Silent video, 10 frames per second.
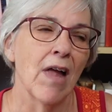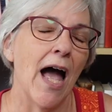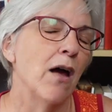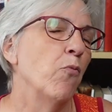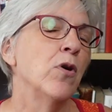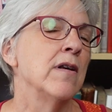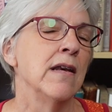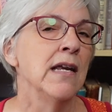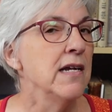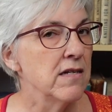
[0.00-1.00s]
I wouldn't
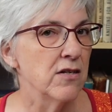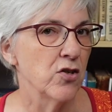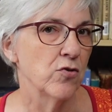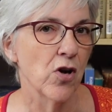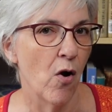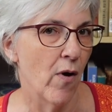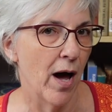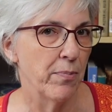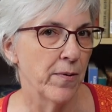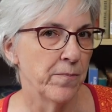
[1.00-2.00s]
need to do toe
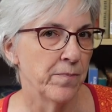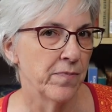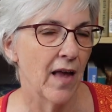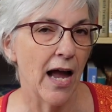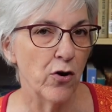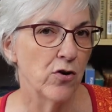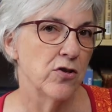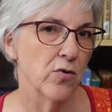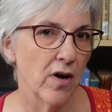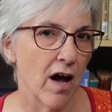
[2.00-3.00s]
up. I
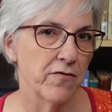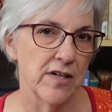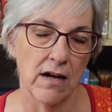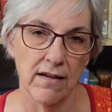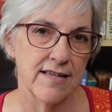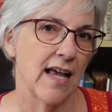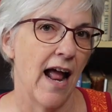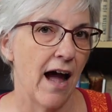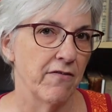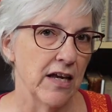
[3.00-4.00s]
could do a cuff down because I'd
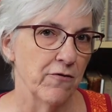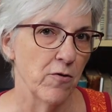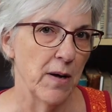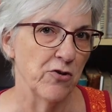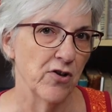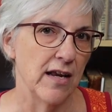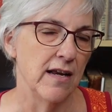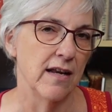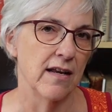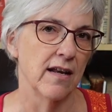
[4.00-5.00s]
have the information I
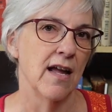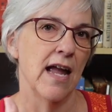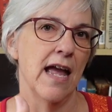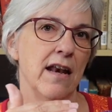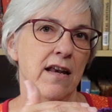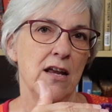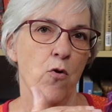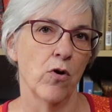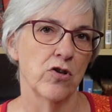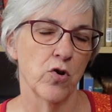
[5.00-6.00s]
needed and in
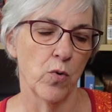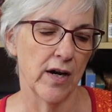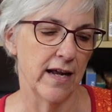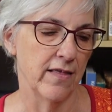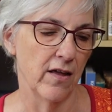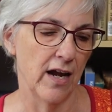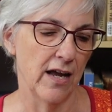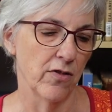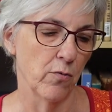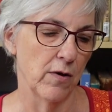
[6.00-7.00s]
order to work it
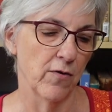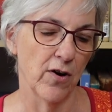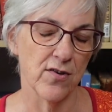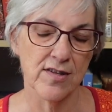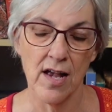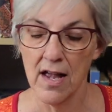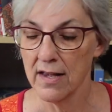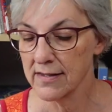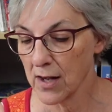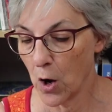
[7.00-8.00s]
in the reverse.
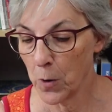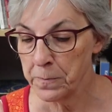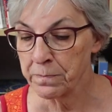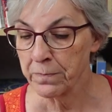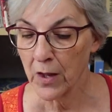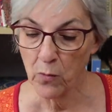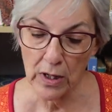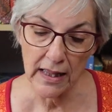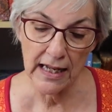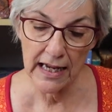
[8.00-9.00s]
So
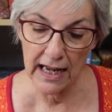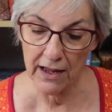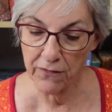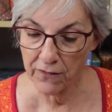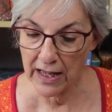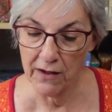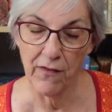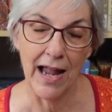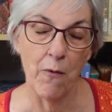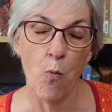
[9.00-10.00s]
really, if
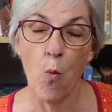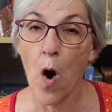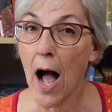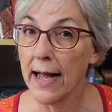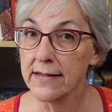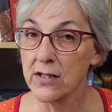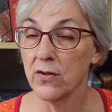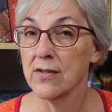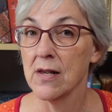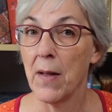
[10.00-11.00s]
I want
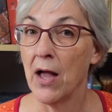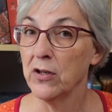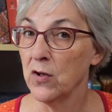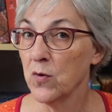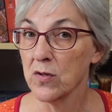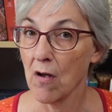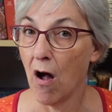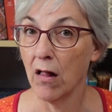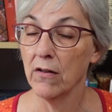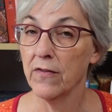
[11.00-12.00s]
to somehow use
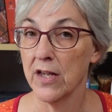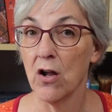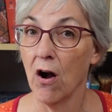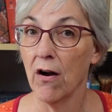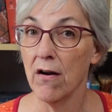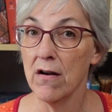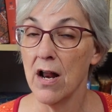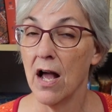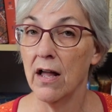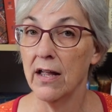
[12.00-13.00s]
all of the
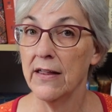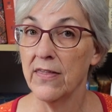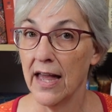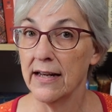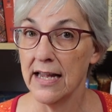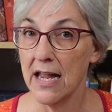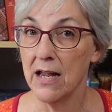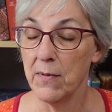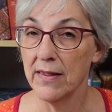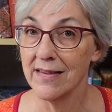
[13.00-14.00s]
yarn that
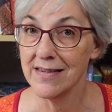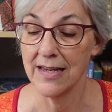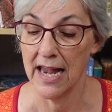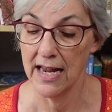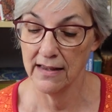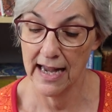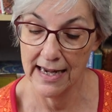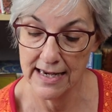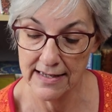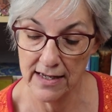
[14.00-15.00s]
came in the skein
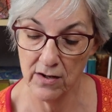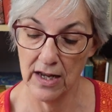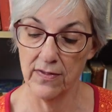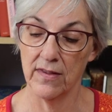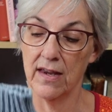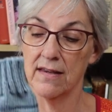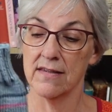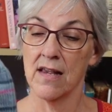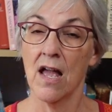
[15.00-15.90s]
like I did in these